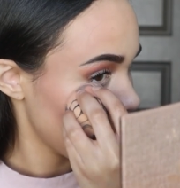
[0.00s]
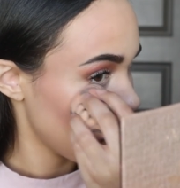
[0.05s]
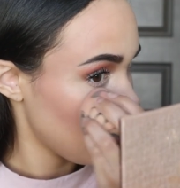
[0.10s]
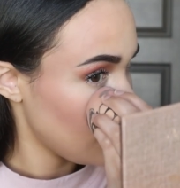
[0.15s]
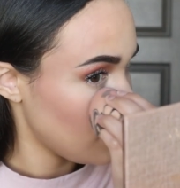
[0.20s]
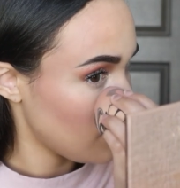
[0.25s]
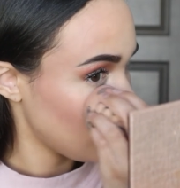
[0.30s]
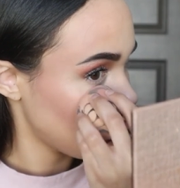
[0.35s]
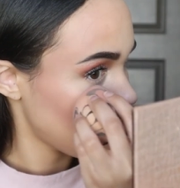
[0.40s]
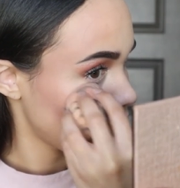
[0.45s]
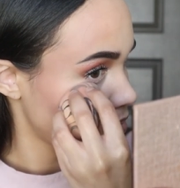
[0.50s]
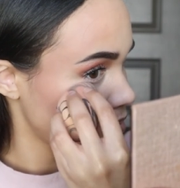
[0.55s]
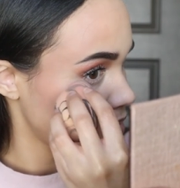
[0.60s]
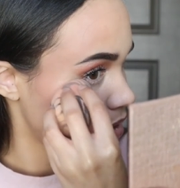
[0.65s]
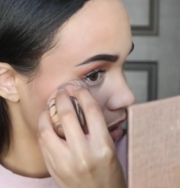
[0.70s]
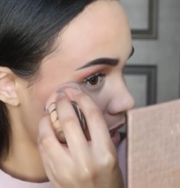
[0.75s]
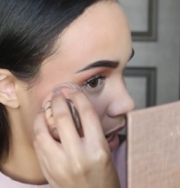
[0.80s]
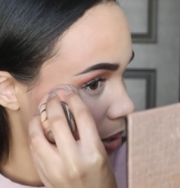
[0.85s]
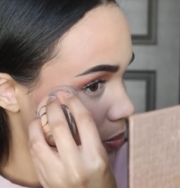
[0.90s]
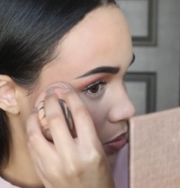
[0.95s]
the
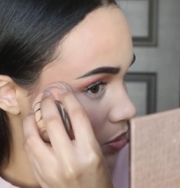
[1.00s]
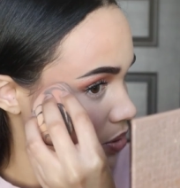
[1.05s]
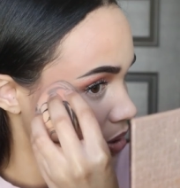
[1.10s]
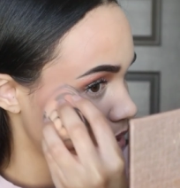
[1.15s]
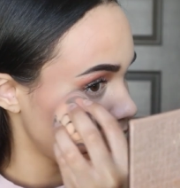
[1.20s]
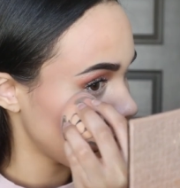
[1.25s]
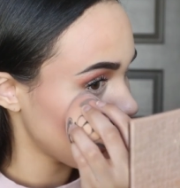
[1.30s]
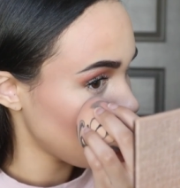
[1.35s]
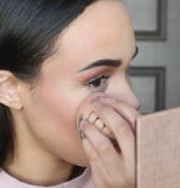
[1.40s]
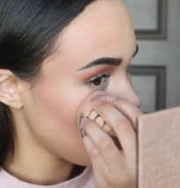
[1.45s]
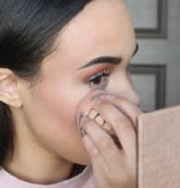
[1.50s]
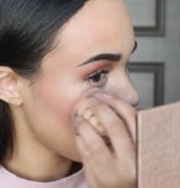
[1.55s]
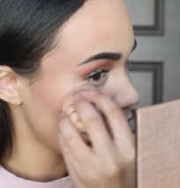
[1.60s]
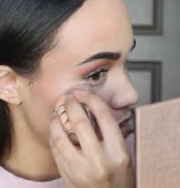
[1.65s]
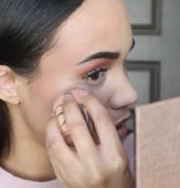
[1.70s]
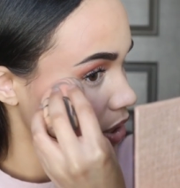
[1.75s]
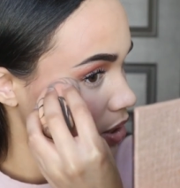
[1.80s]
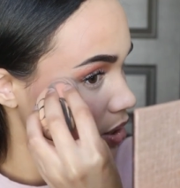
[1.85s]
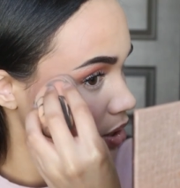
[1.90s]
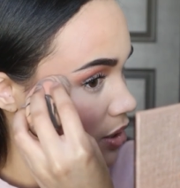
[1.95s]
Good Apple Serum
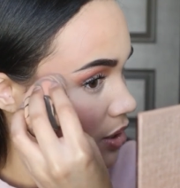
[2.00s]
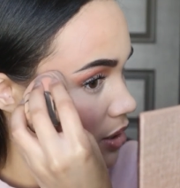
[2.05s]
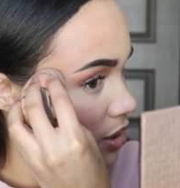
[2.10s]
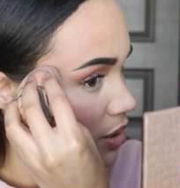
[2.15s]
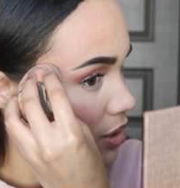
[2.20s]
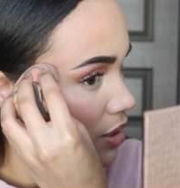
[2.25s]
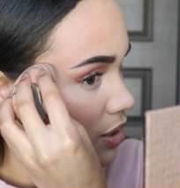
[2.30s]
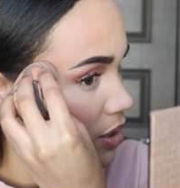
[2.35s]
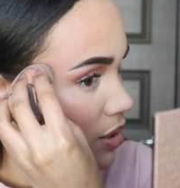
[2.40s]
Foundation.